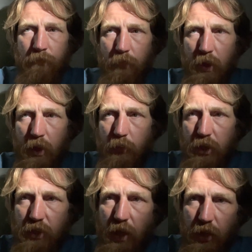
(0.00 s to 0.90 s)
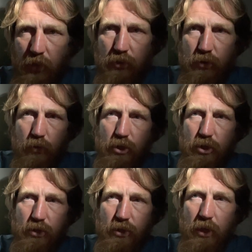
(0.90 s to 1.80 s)
and we get to hike on these
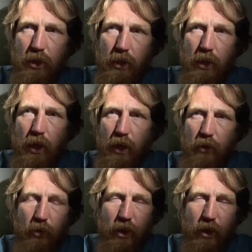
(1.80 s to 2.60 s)
ridges, and it